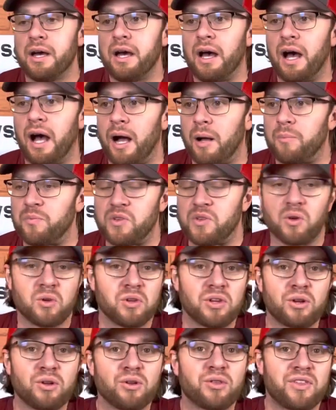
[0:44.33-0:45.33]
um, you know,
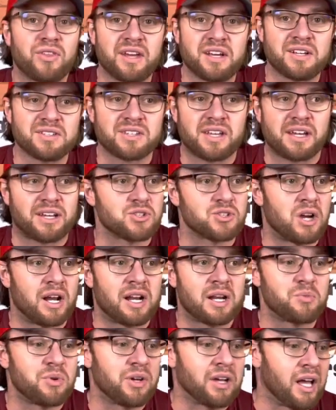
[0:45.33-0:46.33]
little things like trying
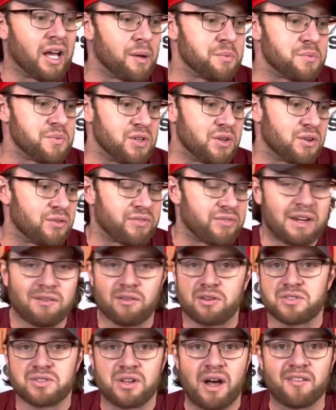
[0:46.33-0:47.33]
to pick up your
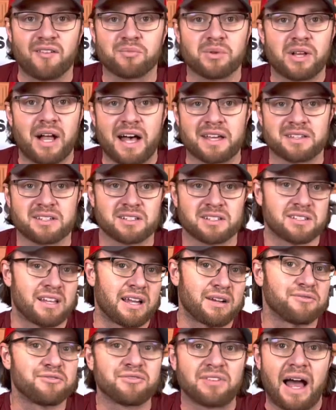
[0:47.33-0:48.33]
favorite soft plastics
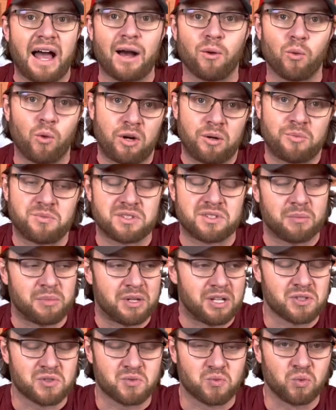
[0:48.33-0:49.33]
like flatworms. I mean,
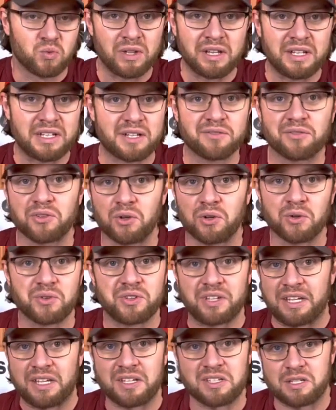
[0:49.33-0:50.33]
it's really difficult
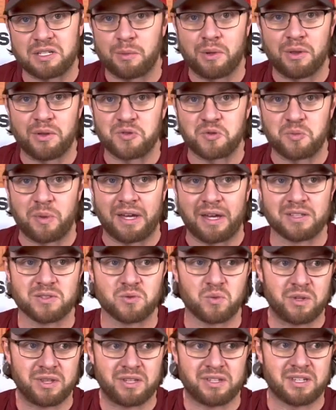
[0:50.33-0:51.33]
to get some of those baits
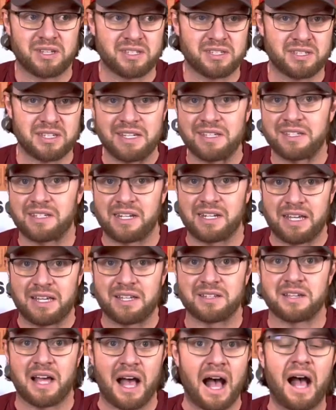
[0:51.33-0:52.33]
when the season
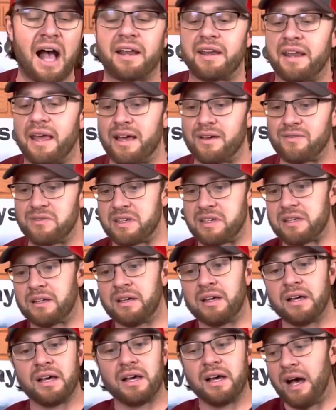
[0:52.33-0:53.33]
is hot and heavy.
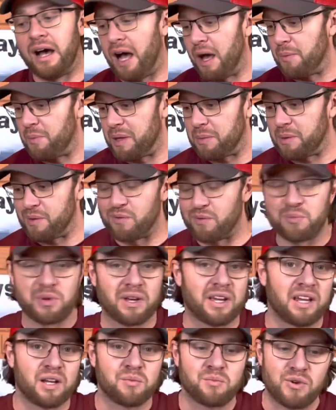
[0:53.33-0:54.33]
Uh, maybe even
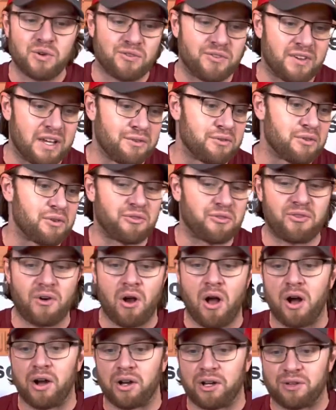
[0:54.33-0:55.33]
picking up your favorite
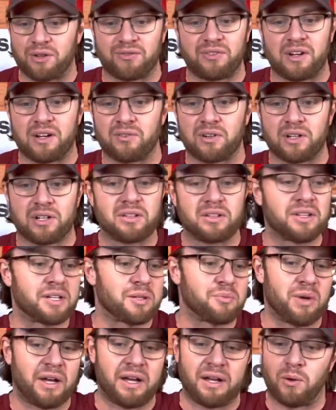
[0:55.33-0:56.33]
frog, your favorite
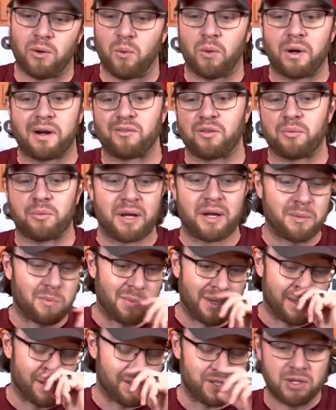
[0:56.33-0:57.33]
clickbait, or whatever it might
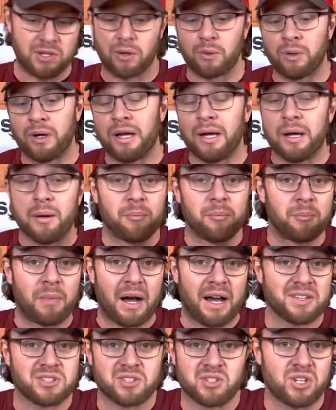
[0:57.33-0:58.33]
be. So
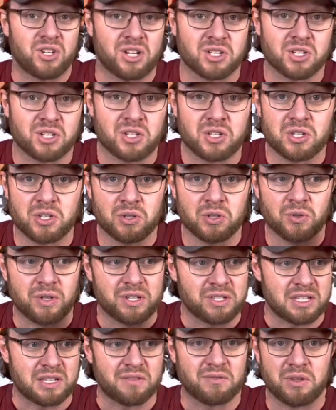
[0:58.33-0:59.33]
my suggestion to you
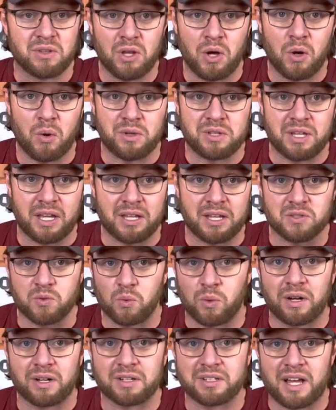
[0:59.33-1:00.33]
is, even though it, it's
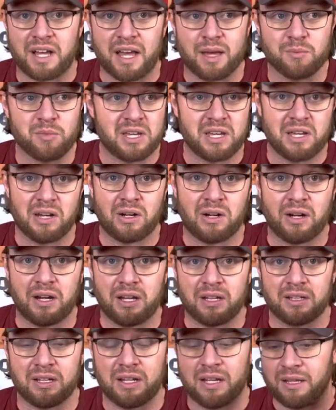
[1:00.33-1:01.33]
winter time here
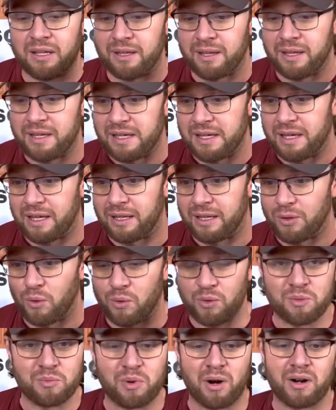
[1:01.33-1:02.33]
in, in the uh,
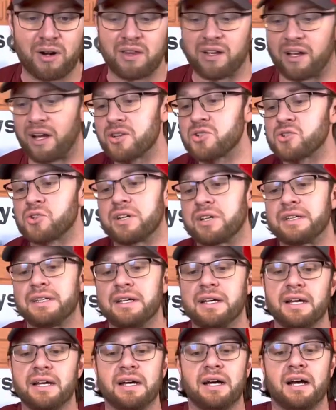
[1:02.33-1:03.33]
northern part of the country,
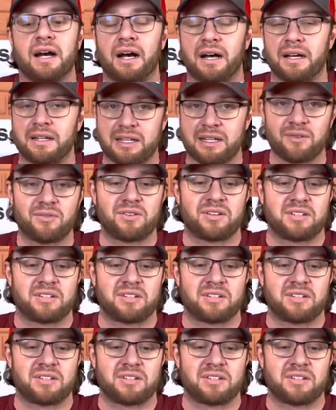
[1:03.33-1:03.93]
uh, definitely